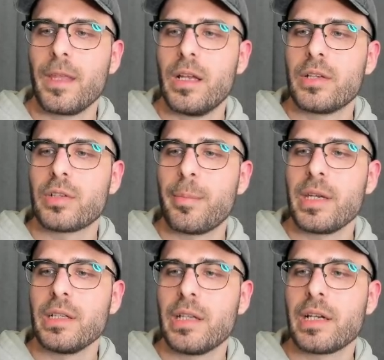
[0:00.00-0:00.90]
So I'm
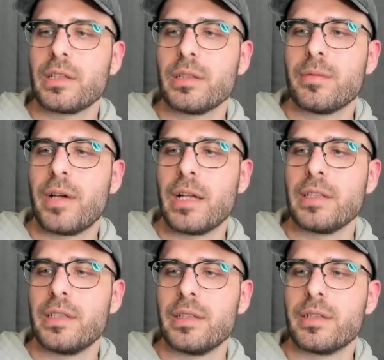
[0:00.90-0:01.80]
making like a little valley
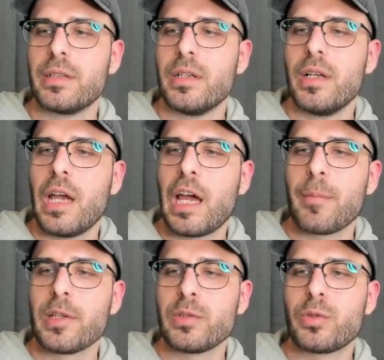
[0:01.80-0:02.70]
here, and I'm
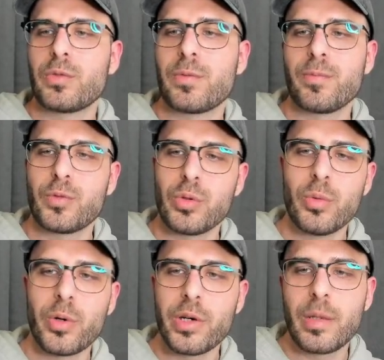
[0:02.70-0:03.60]
not too
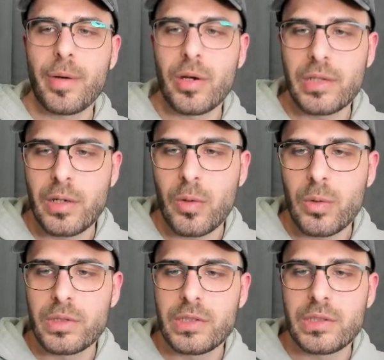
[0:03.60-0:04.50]
worried about like all
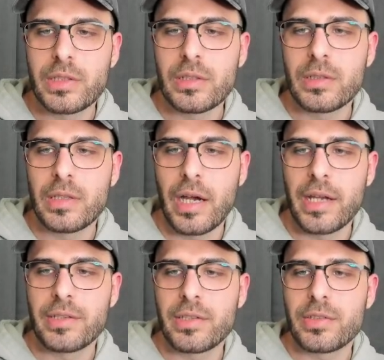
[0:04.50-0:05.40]
these little
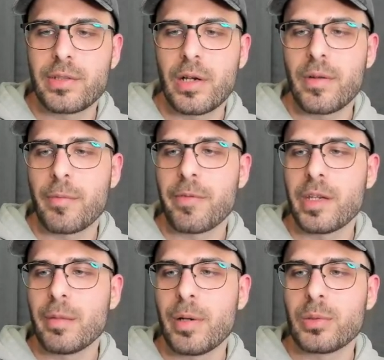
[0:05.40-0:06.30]
lines and stuff. I'm thinking
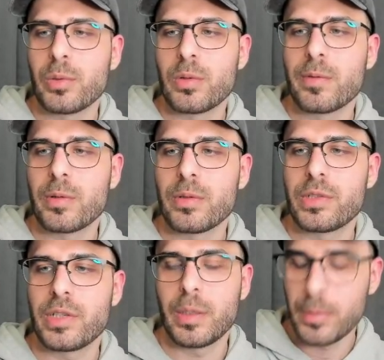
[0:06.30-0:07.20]
about the overall
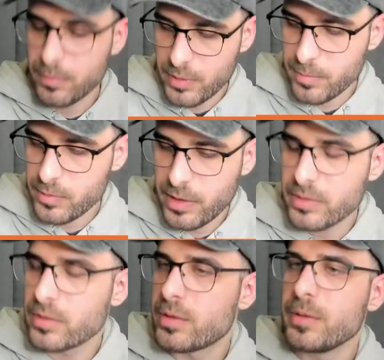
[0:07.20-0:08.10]
shape of what I'm trying
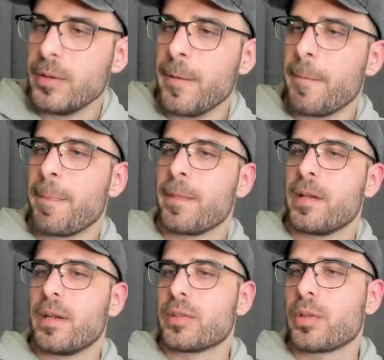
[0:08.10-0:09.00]
to do.
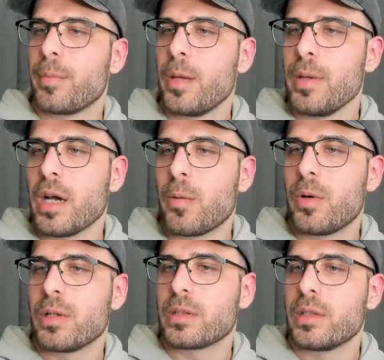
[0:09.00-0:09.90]
So maybe I want